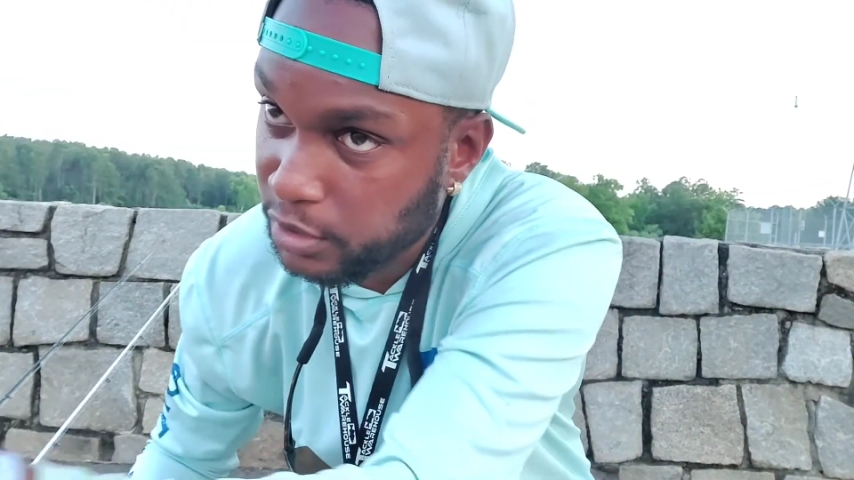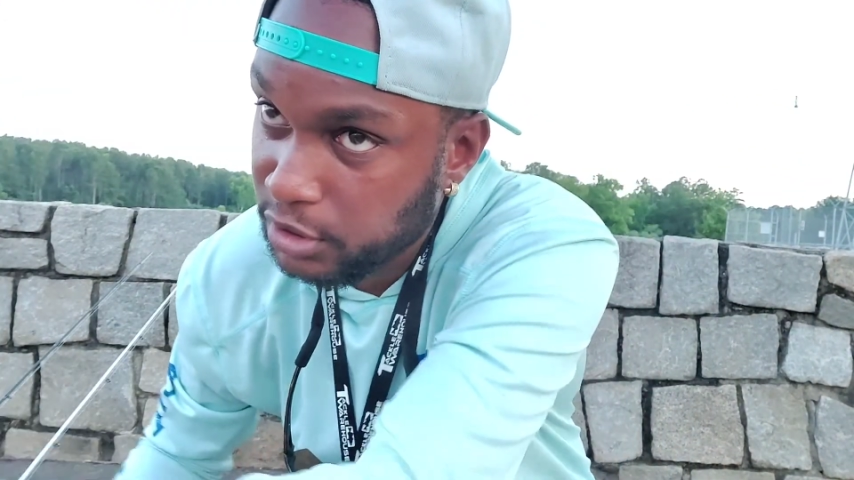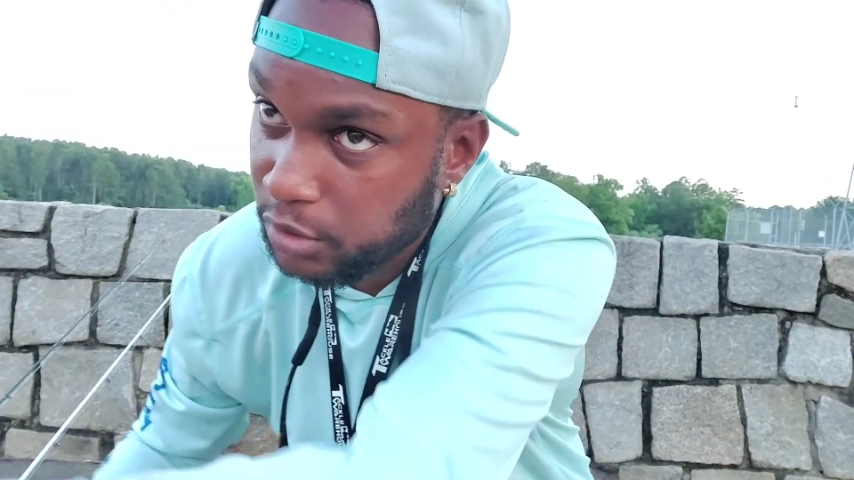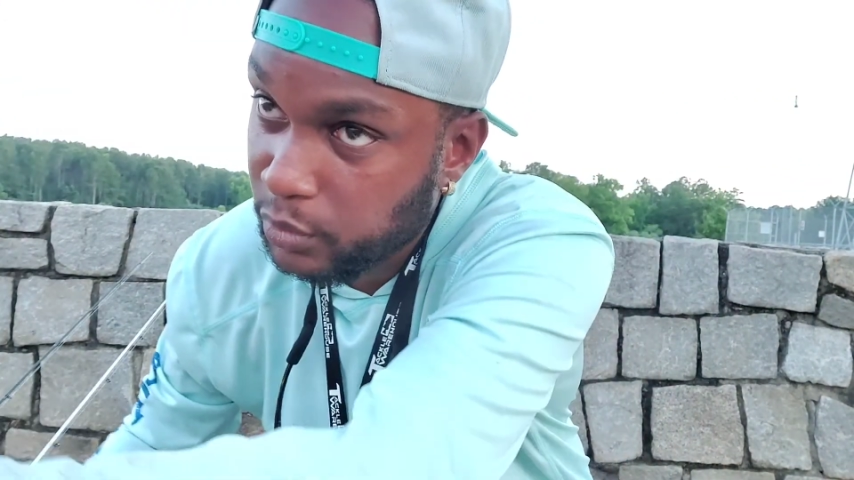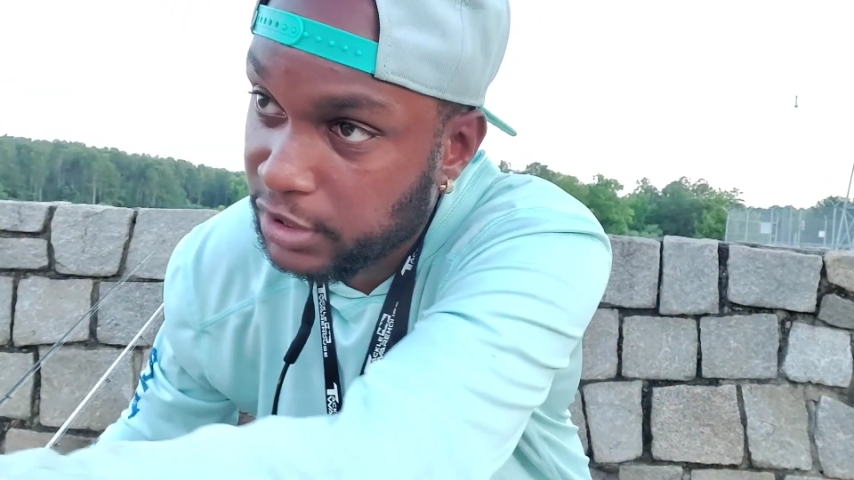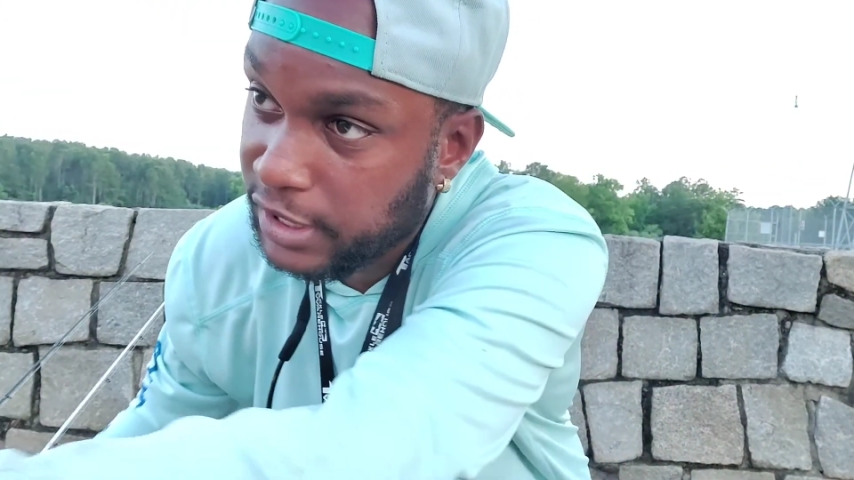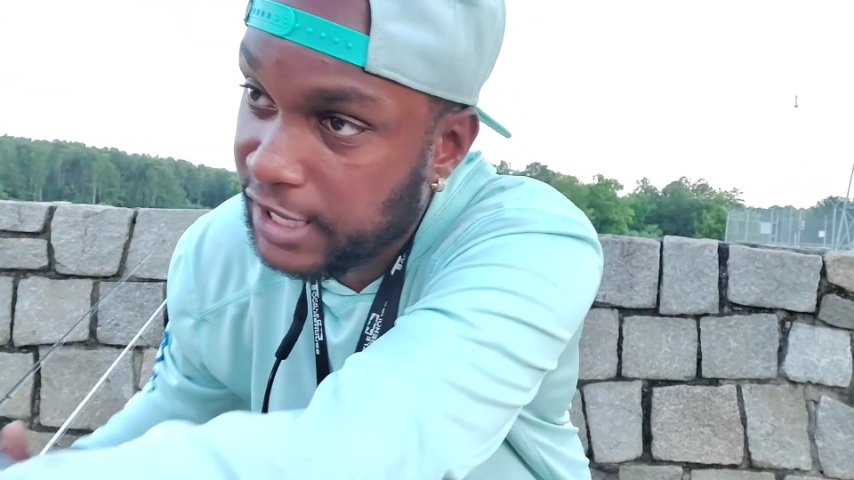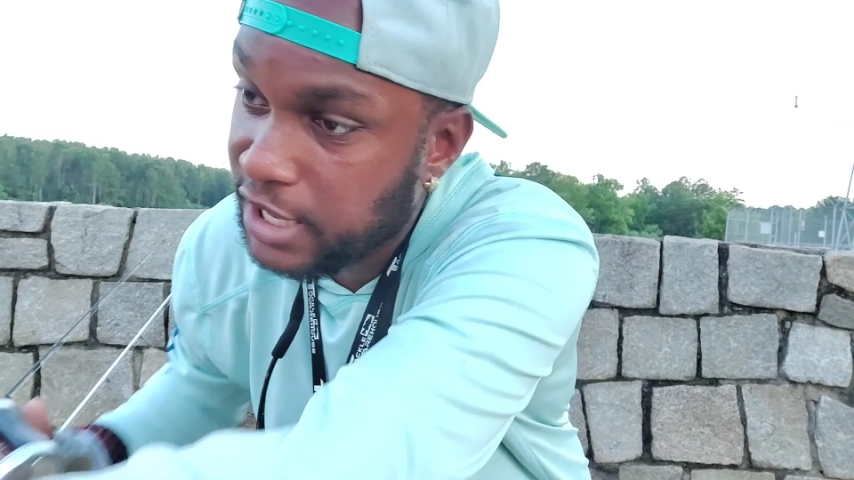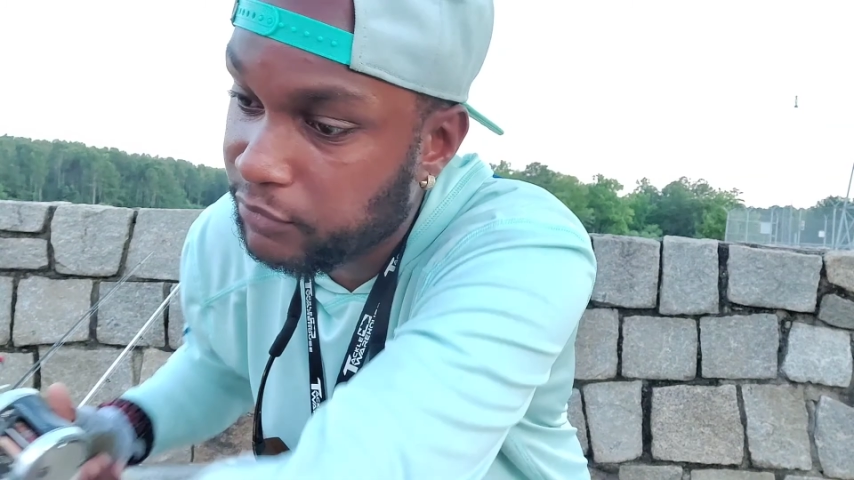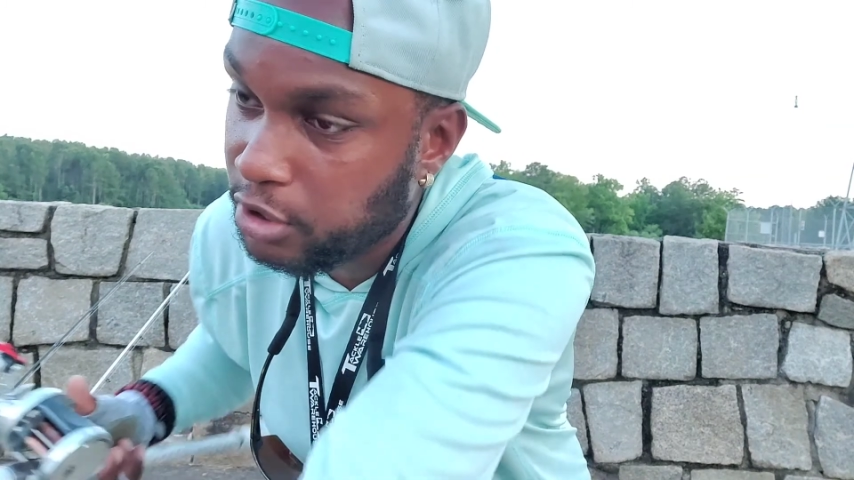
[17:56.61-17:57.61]
one than the one that
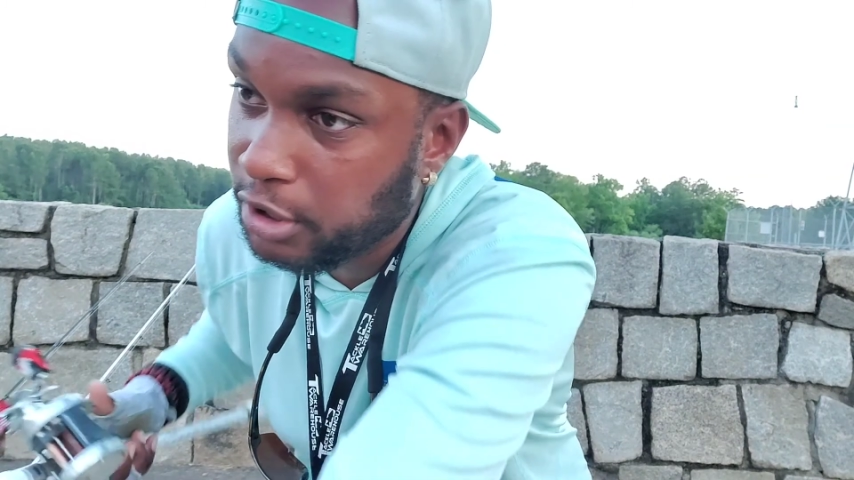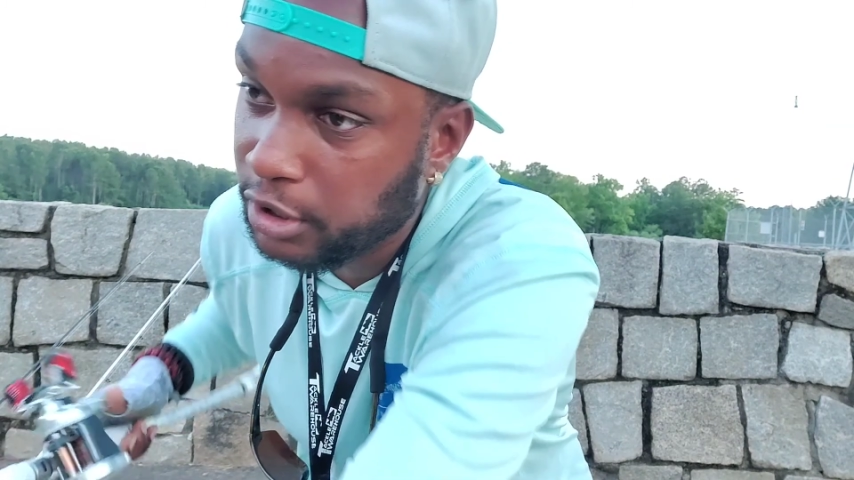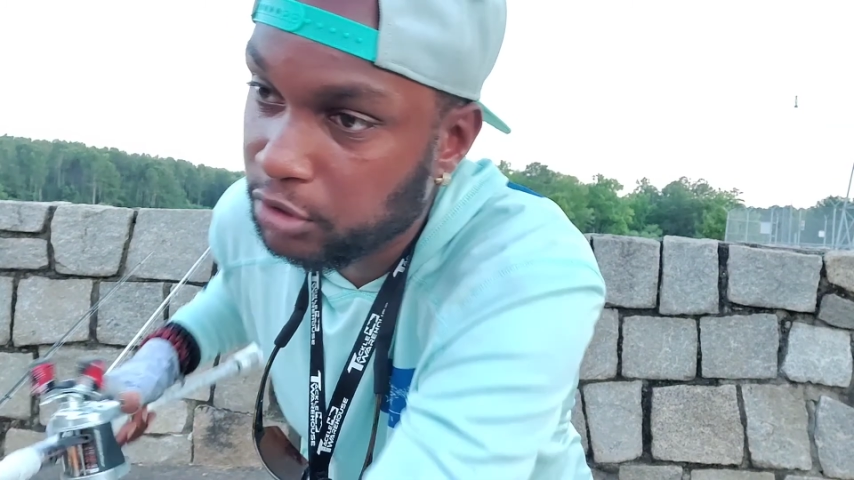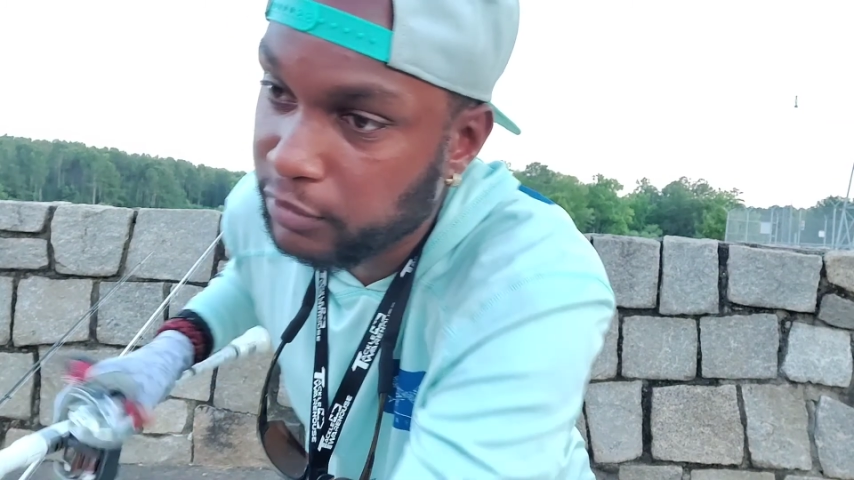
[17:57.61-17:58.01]
I have on.